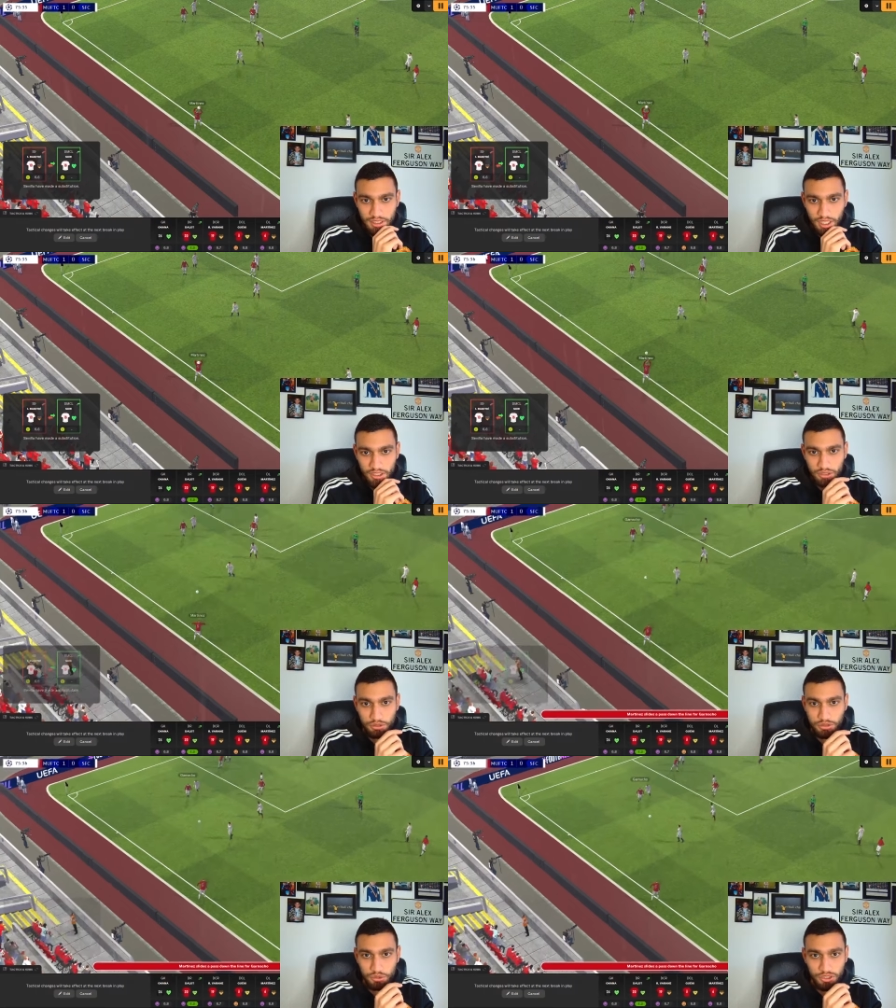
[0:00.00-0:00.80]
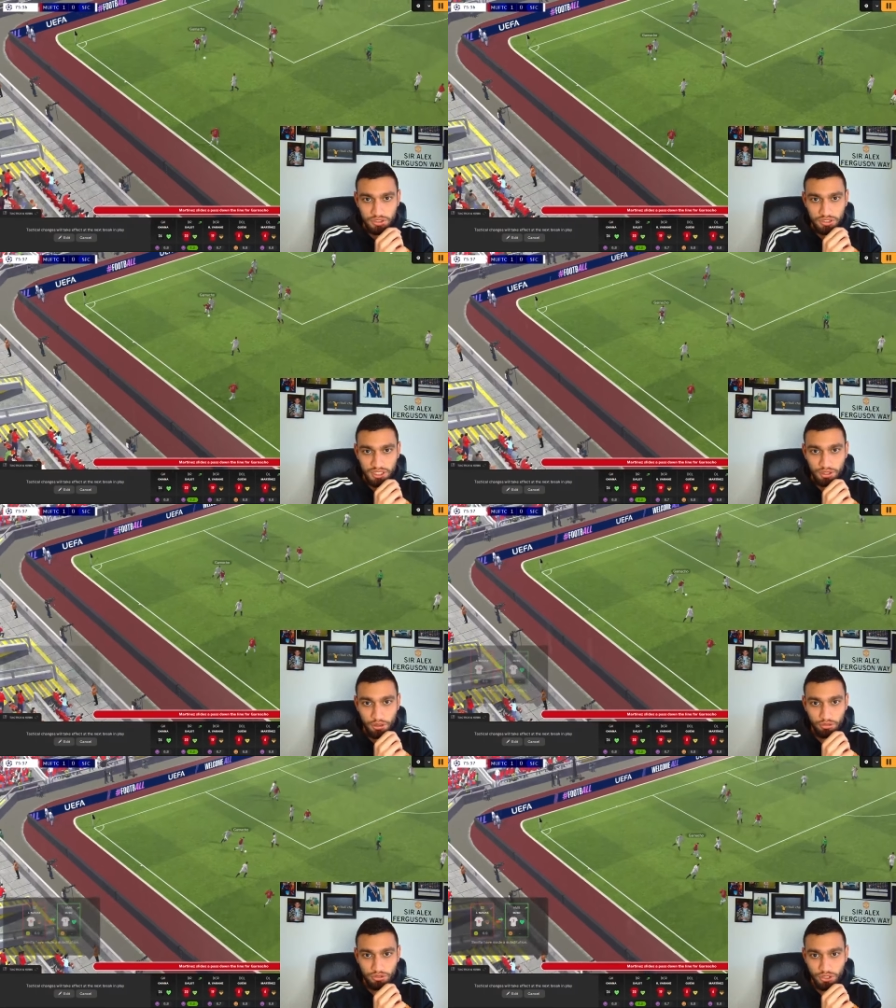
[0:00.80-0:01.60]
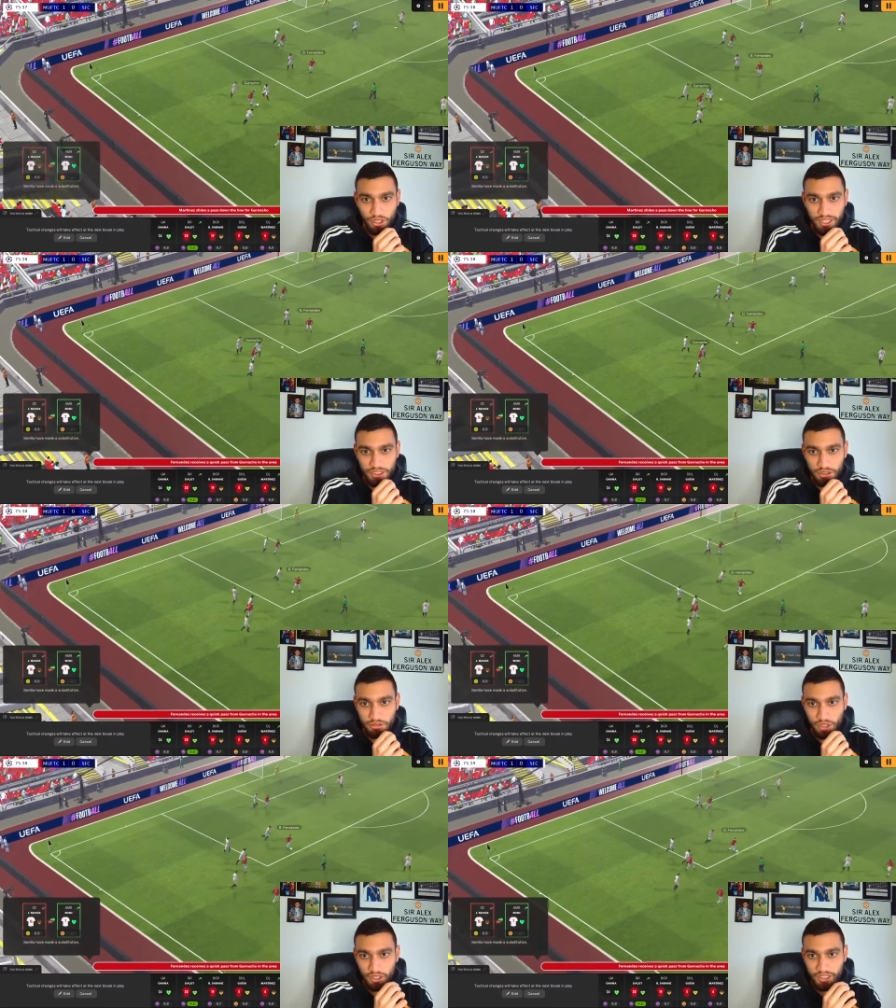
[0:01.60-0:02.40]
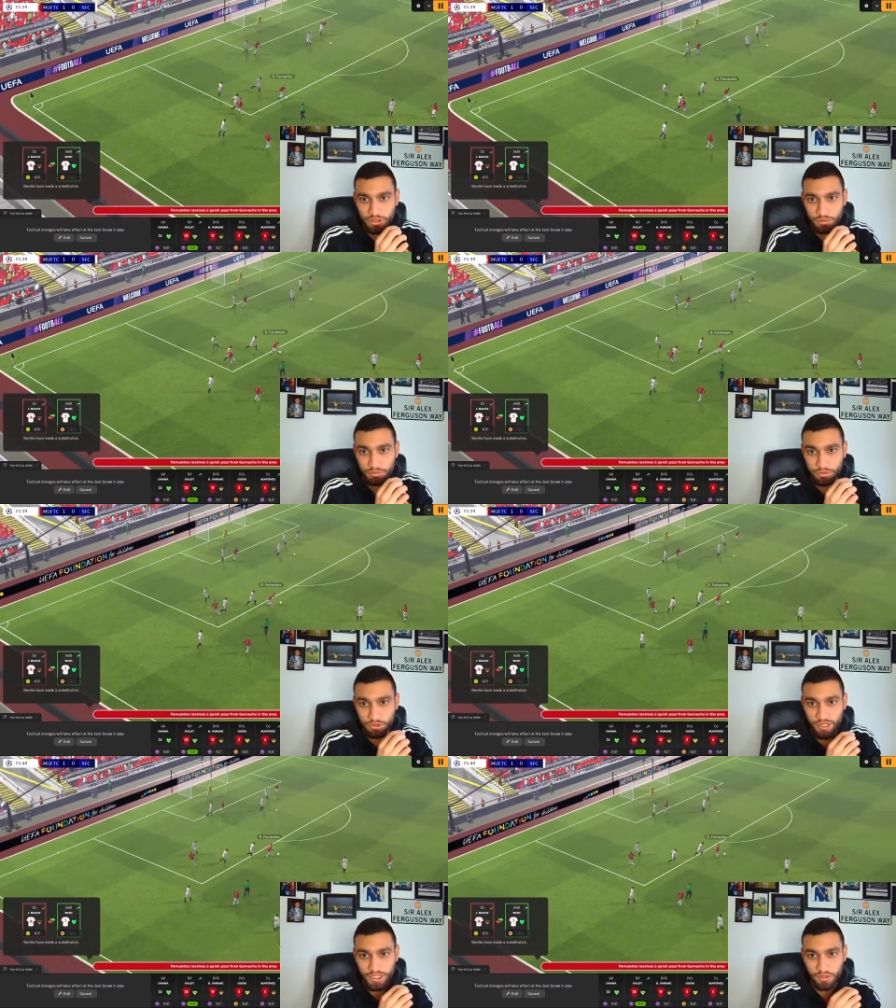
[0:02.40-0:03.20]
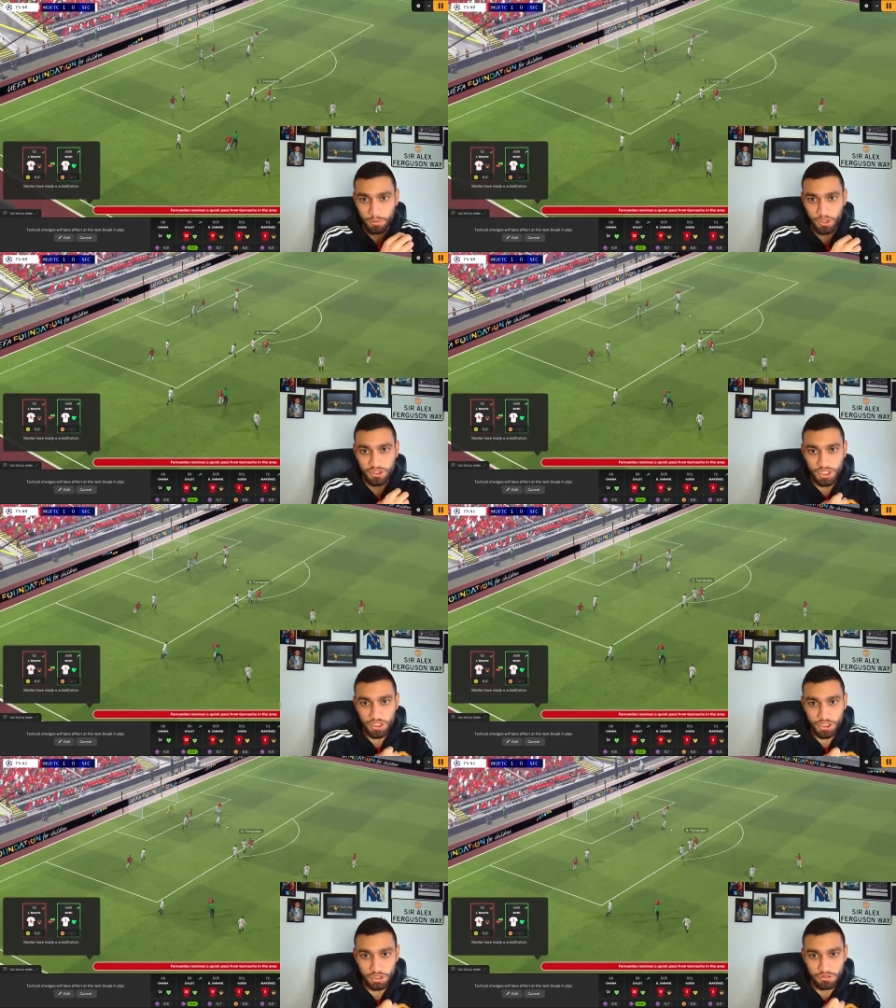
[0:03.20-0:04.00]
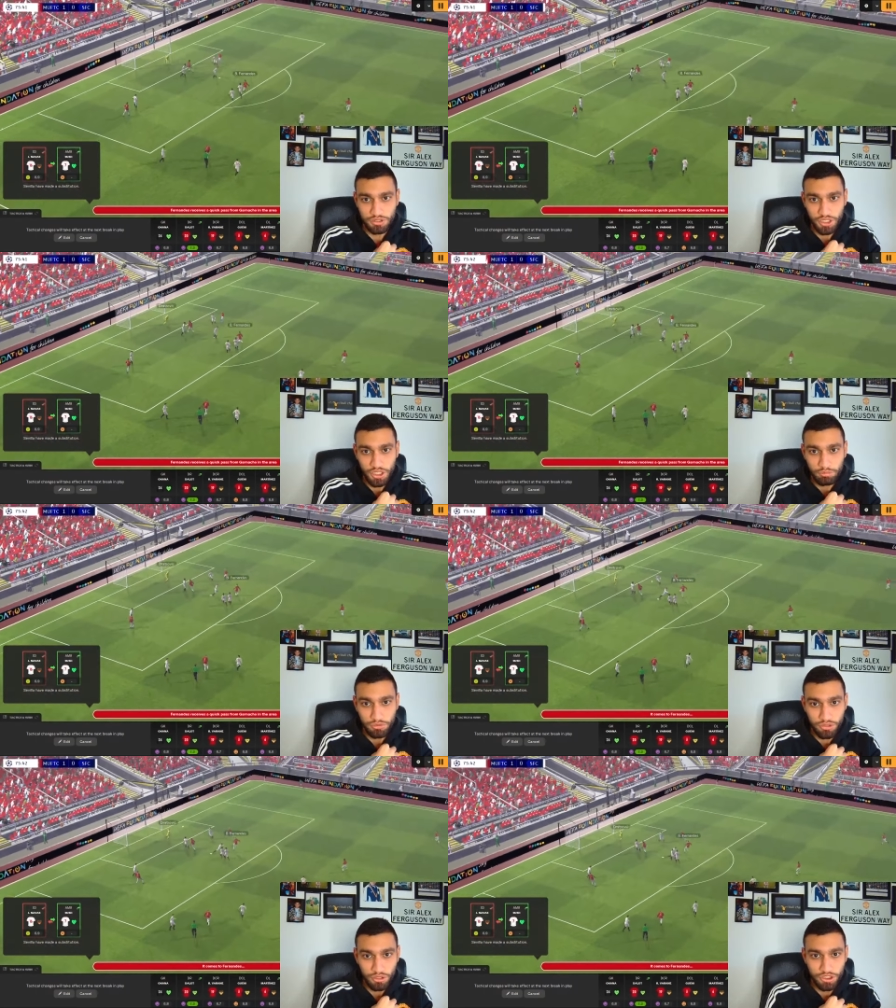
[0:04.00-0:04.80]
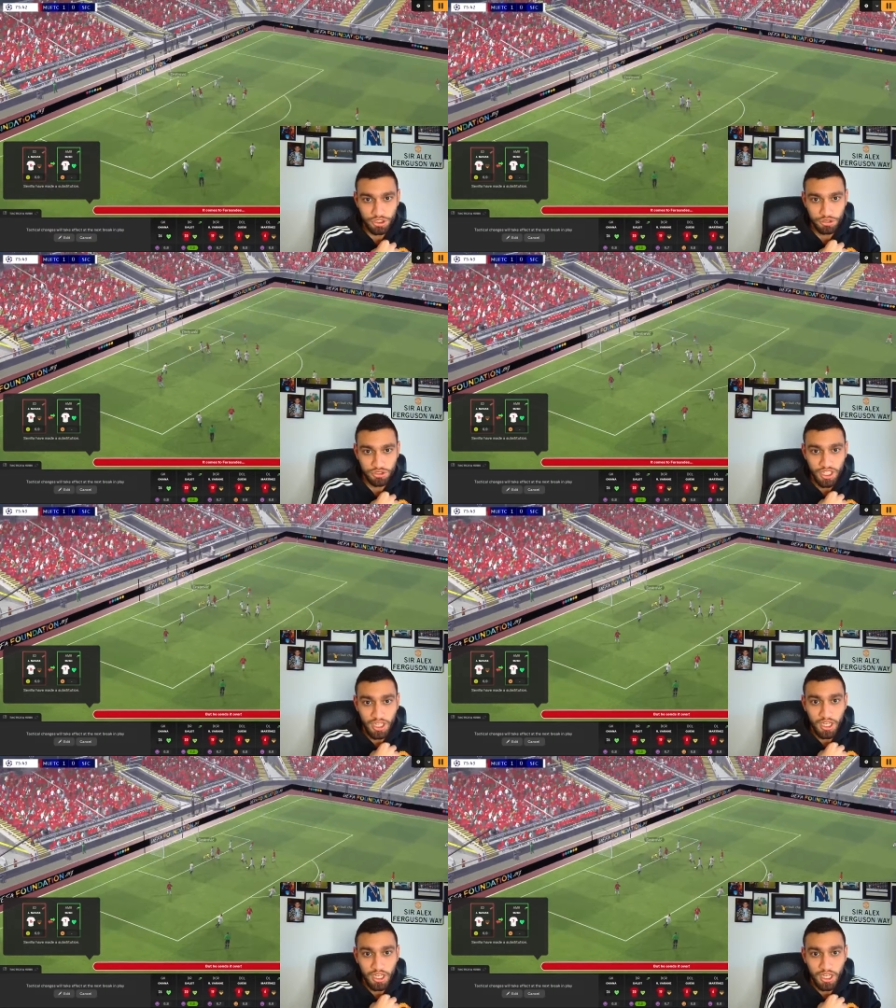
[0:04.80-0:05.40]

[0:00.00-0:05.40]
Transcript: I don't know who's talking to. Gives a throw to Garnacho. Garnacho, Bruno, edge of the box. Shoot. Bruno, shoot.